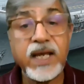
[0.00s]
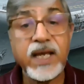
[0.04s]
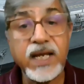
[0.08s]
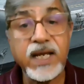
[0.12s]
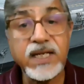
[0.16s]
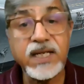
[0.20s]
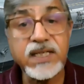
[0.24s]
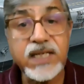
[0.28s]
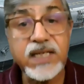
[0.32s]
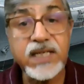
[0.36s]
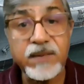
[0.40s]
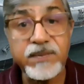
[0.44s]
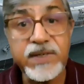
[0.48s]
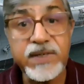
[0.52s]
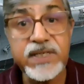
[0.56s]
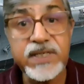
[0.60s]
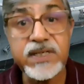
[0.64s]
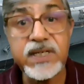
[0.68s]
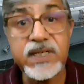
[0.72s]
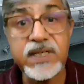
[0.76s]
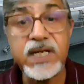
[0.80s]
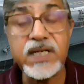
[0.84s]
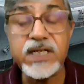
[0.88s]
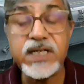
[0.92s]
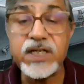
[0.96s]
In
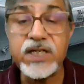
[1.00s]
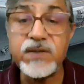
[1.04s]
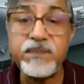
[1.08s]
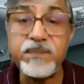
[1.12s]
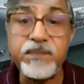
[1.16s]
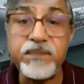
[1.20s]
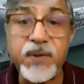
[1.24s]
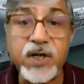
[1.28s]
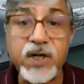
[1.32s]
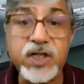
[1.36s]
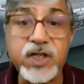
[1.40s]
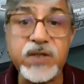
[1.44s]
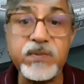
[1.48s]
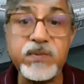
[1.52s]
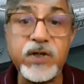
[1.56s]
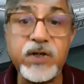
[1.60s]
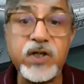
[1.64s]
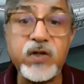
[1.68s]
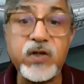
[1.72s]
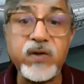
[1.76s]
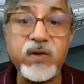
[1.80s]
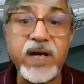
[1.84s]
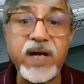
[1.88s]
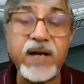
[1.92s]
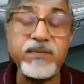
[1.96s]
chemistry, it is
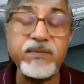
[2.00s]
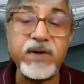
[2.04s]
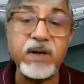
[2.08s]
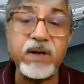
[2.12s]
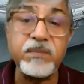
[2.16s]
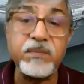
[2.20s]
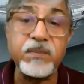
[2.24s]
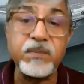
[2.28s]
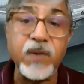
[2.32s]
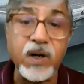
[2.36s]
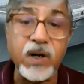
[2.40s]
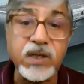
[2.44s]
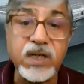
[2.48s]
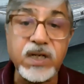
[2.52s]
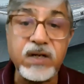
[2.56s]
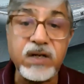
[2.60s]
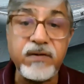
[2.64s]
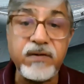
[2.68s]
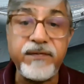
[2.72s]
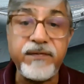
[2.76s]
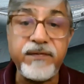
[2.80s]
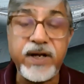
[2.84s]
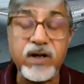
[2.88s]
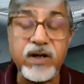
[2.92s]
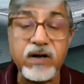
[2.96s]
possible to have a
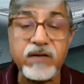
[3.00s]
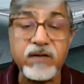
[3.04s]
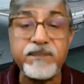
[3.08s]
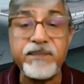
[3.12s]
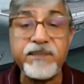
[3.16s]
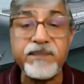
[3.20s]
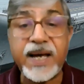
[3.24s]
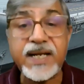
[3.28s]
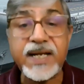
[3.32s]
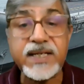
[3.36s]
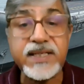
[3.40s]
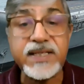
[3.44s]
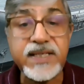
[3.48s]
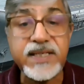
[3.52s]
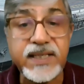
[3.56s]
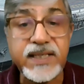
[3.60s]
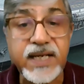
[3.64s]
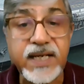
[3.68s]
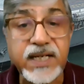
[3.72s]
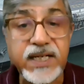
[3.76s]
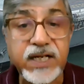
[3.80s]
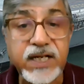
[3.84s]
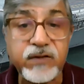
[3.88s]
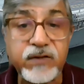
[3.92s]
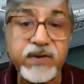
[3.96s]
model way of
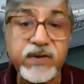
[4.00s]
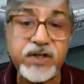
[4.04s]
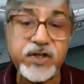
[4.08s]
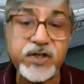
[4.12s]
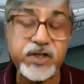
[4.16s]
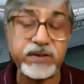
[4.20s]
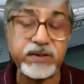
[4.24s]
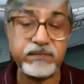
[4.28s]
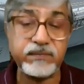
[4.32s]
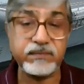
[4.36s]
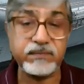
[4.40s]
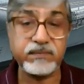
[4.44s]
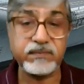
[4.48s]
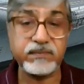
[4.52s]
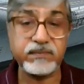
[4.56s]
balancing an equation.